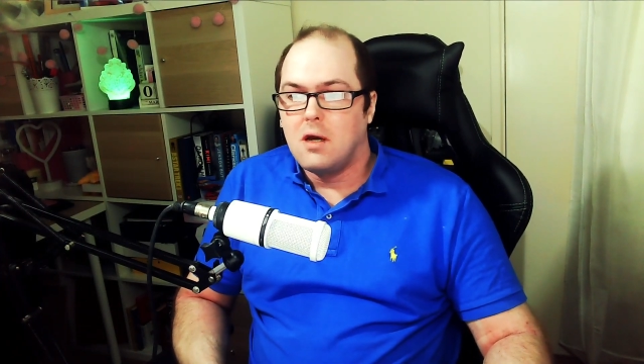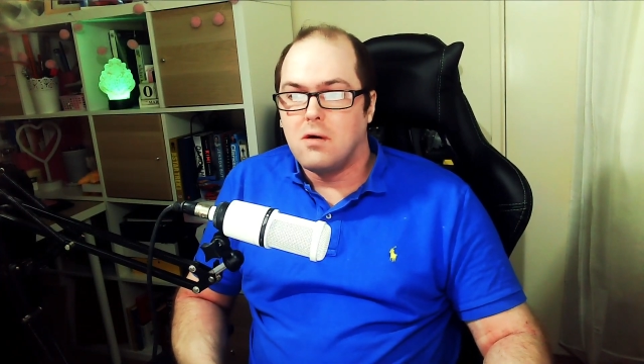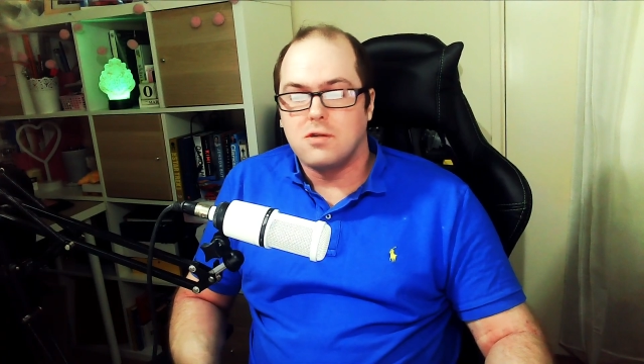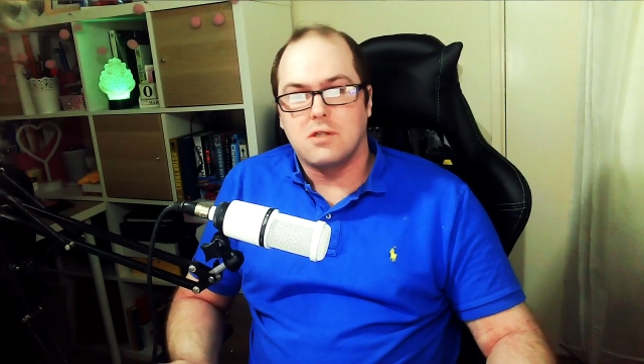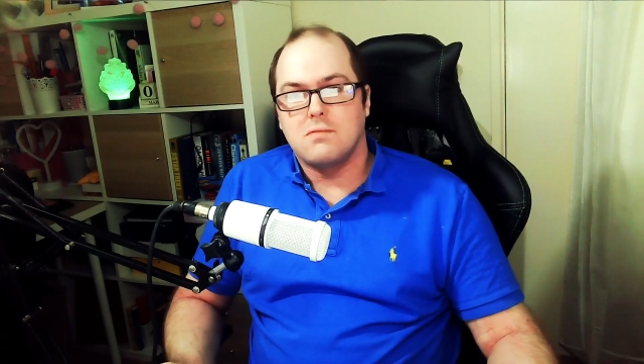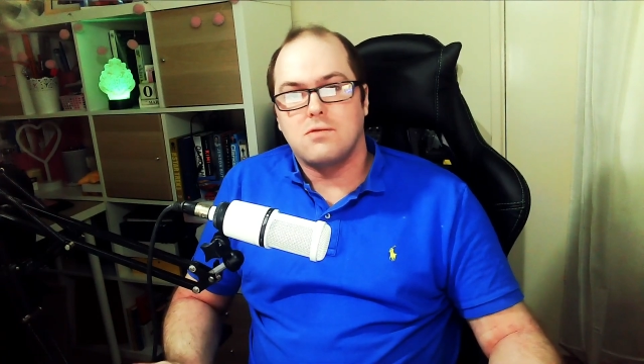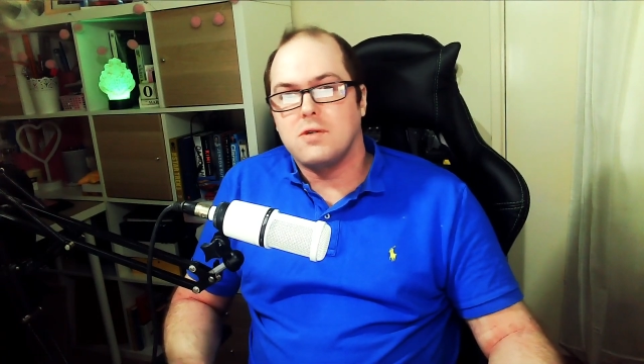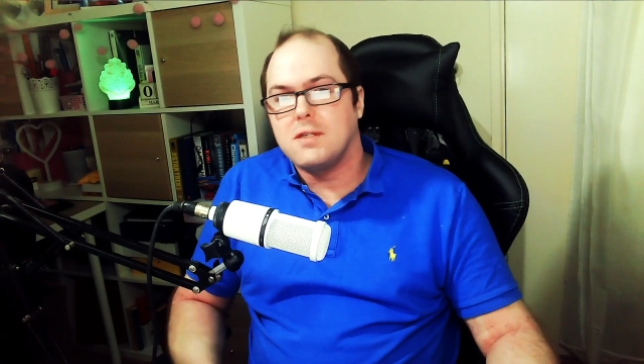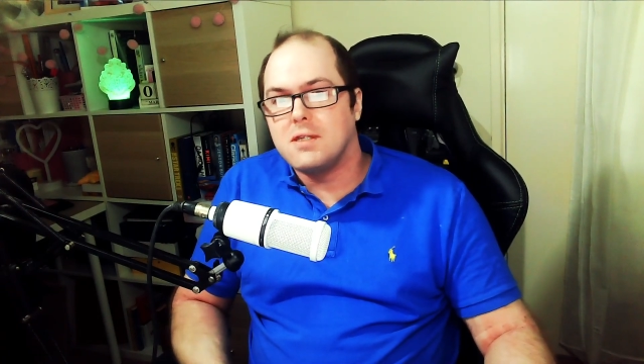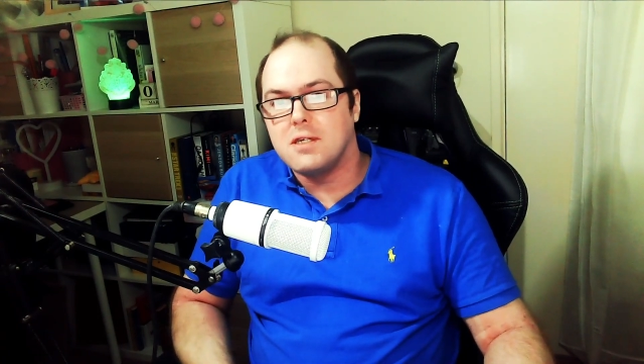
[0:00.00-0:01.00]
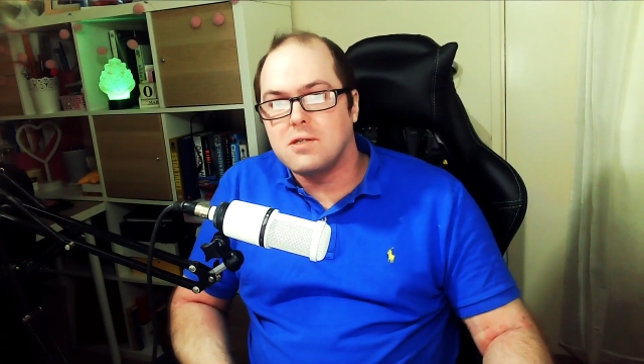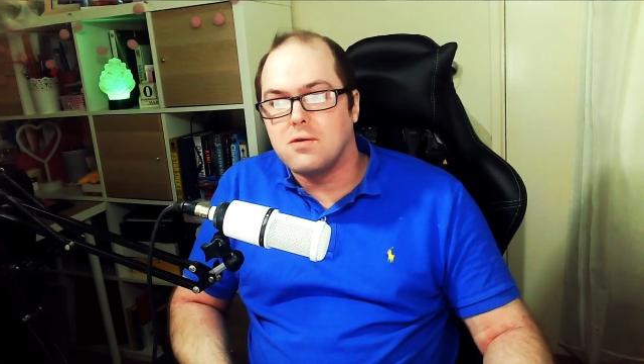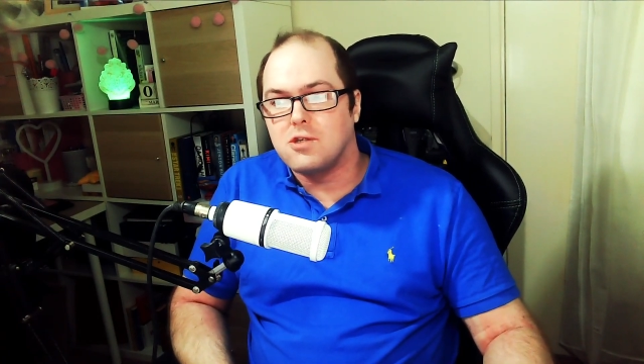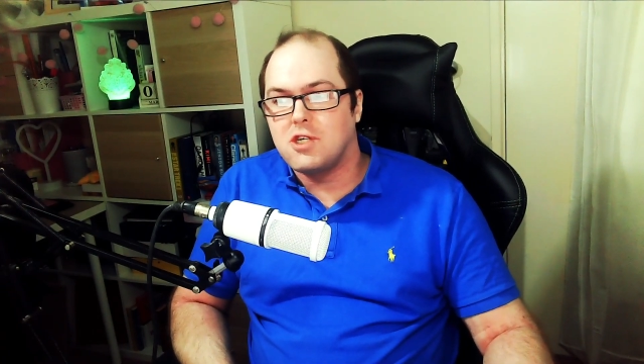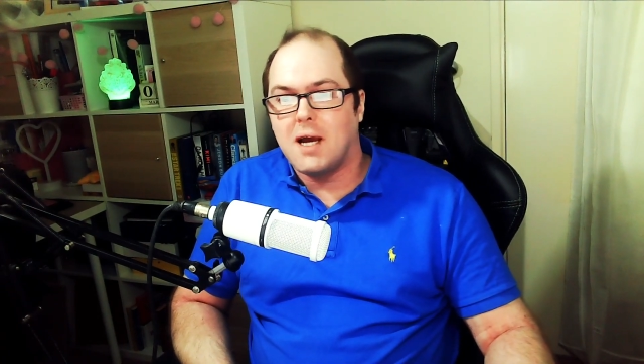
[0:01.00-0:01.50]
or just joining the
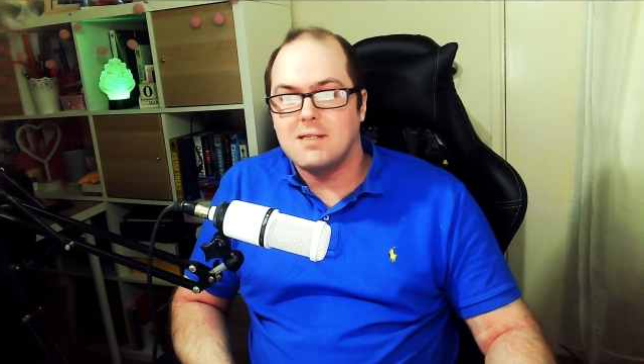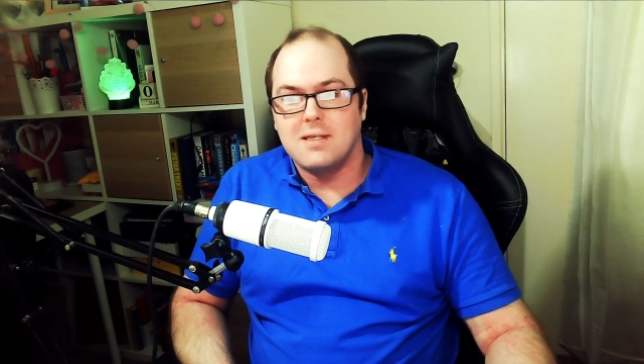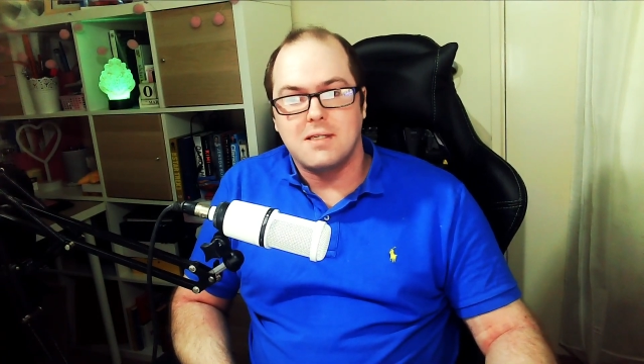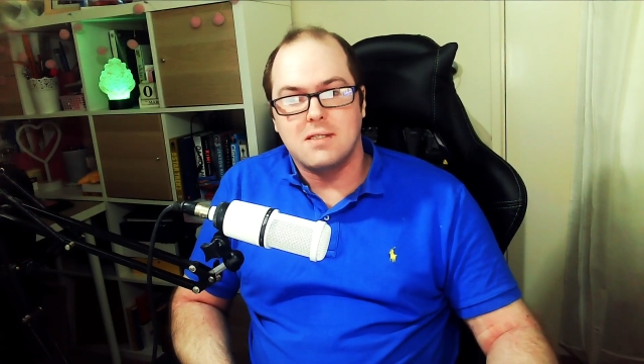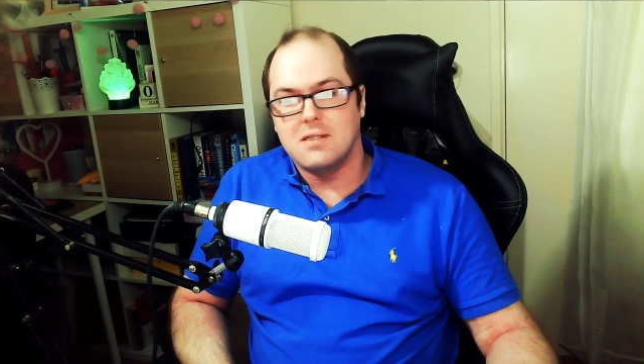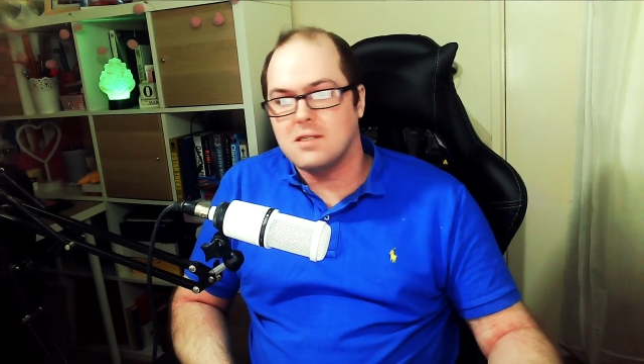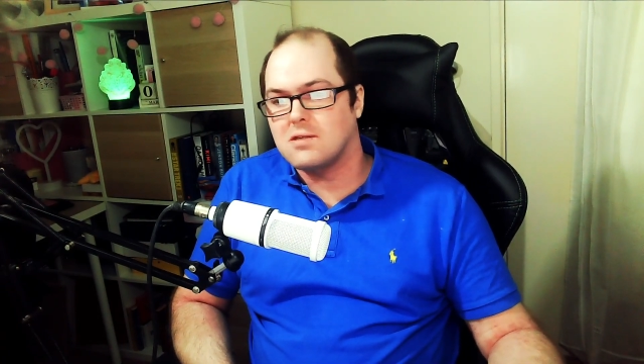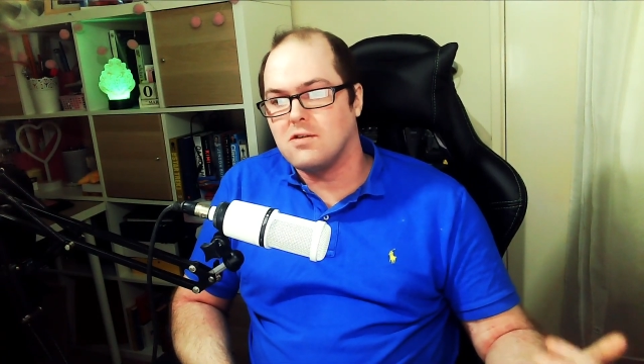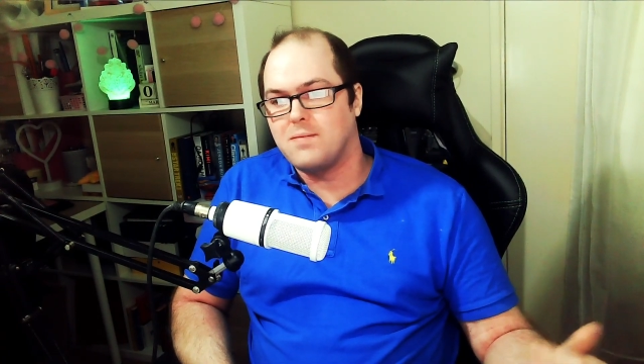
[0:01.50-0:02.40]
Discord chat, links to Discord,